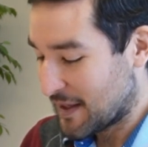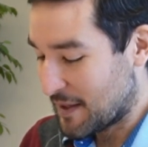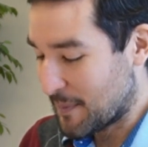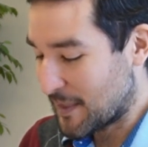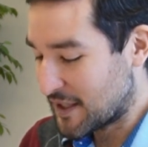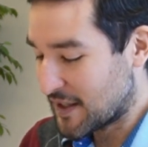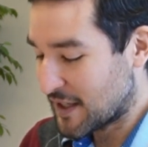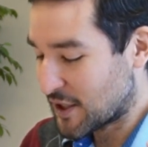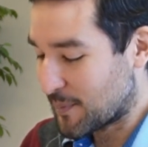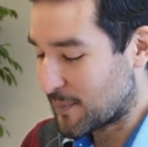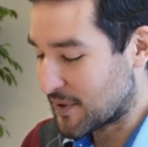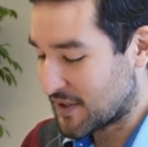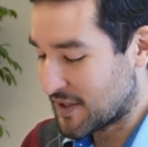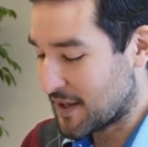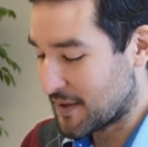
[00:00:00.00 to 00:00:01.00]
Imagine a
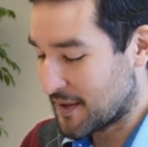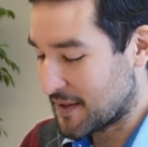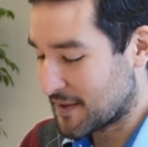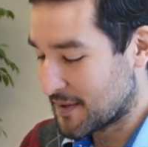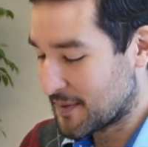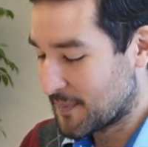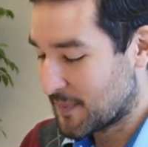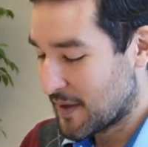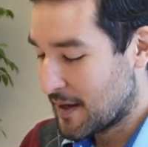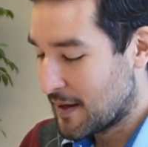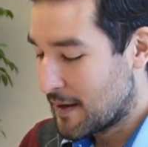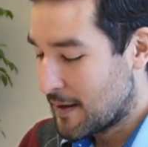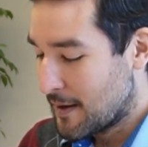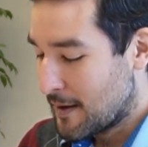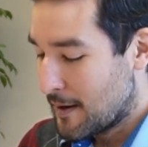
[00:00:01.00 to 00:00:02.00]
shepherd saying this.
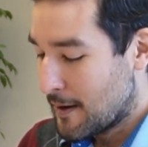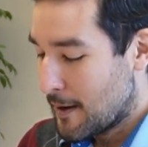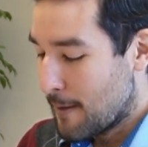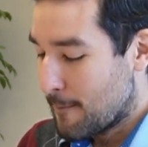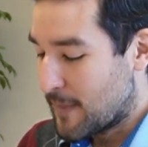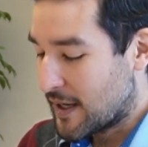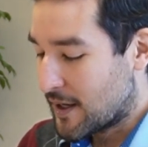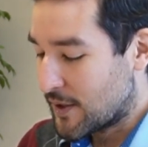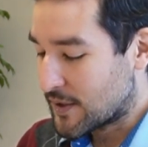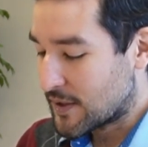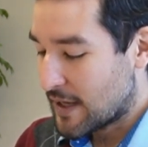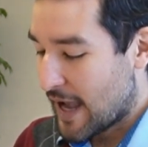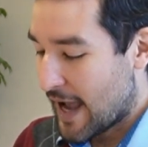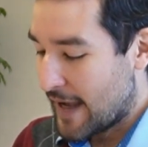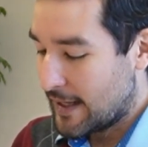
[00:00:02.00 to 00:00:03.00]
Because
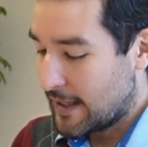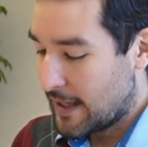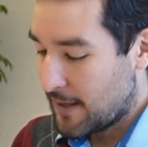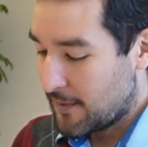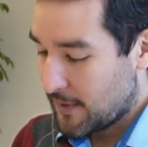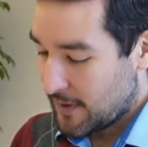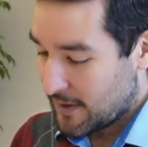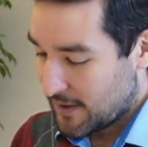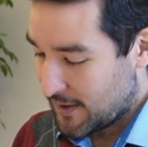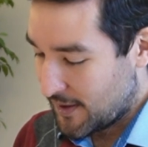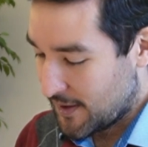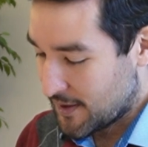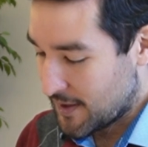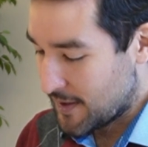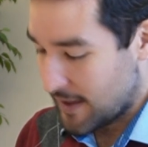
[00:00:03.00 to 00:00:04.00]
I live
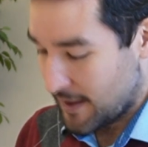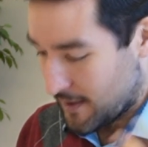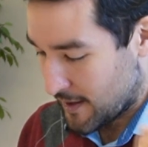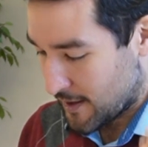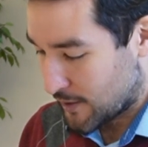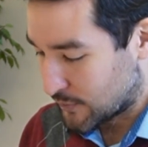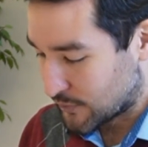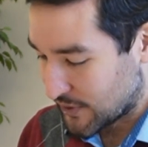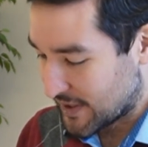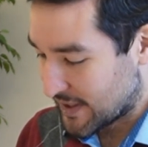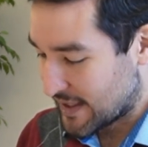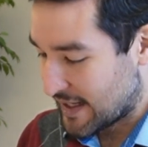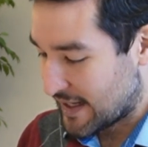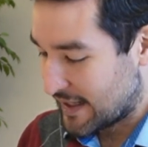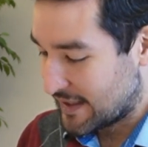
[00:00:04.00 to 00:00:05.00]
here in the, in the
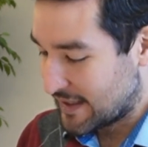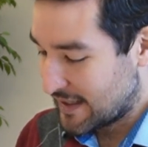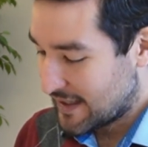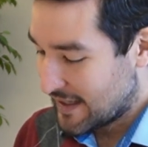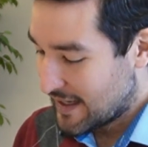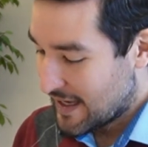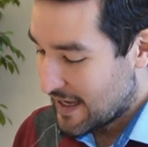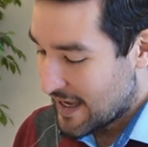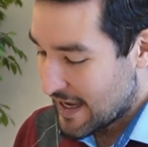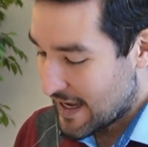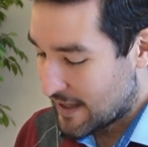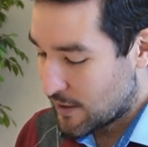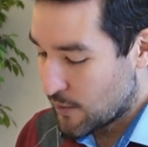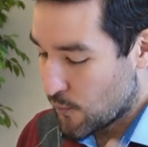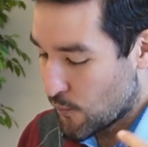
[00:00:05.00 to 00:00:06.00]
countryside,
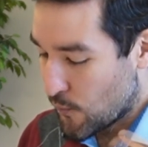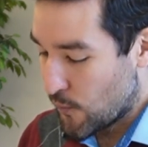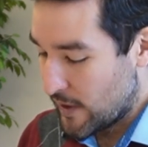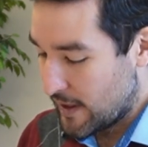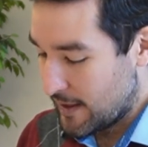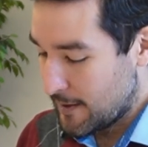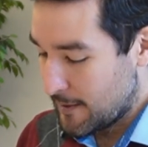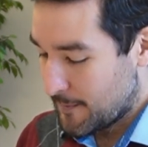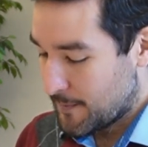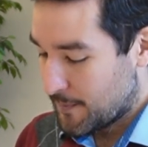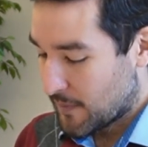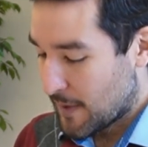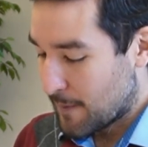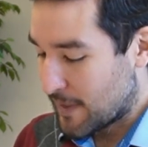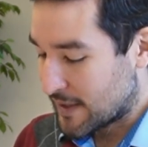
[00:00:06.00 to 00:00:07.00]
and we,
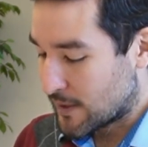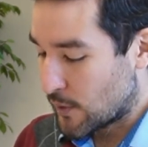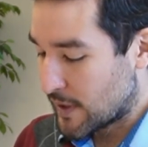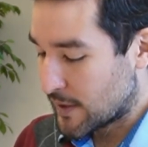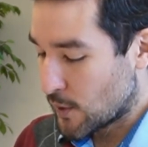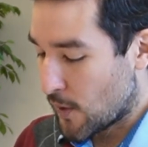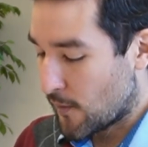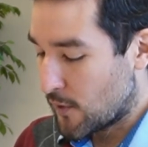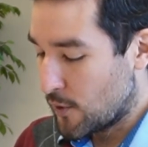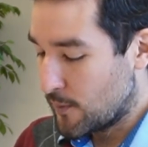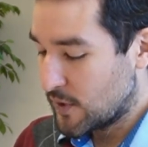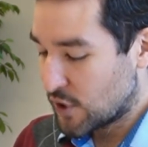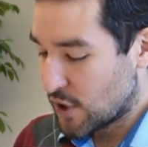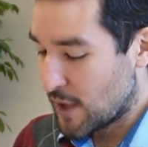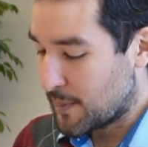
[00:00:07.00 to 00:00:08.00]
pastores
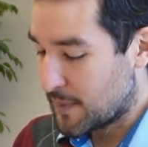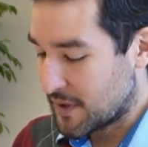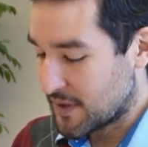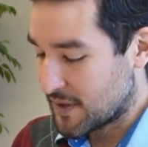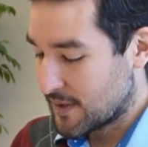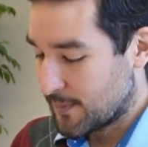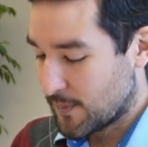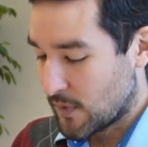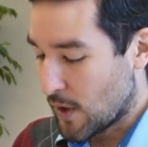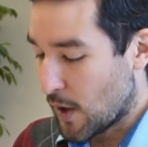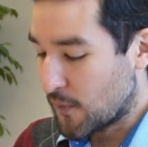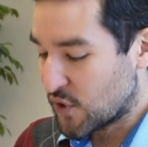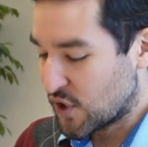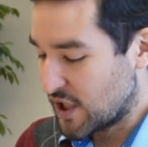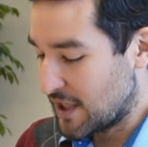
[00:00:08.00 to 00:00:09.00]
ovium, shepherds
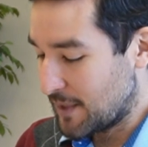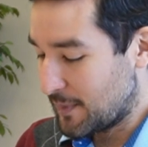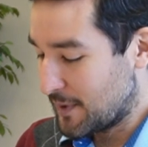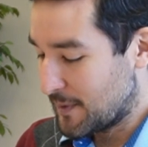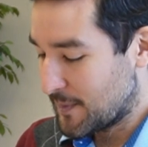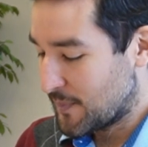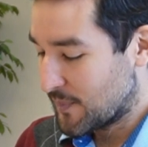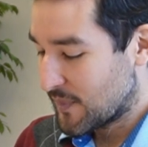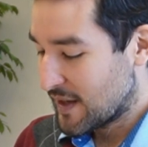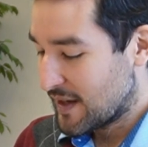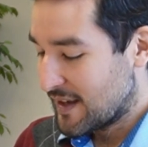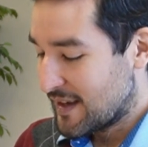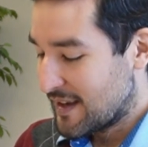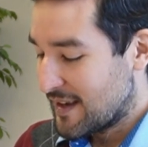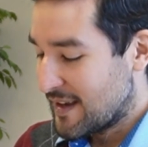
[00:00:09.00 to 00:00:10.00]
of sheep,
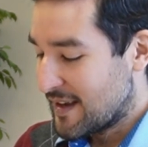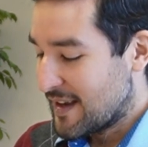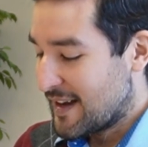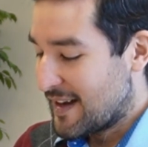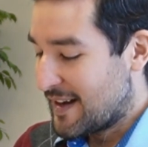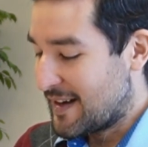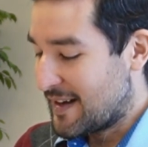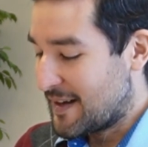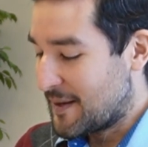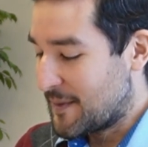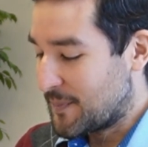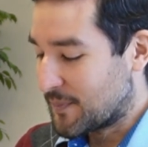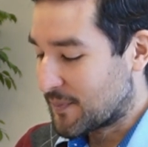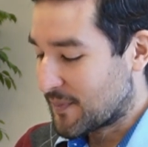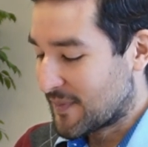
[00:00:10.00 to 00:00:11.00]

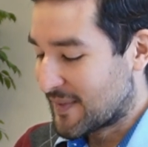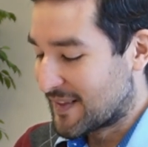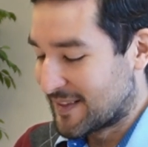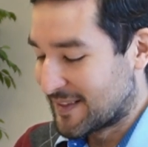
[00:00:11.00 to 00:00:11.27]
um,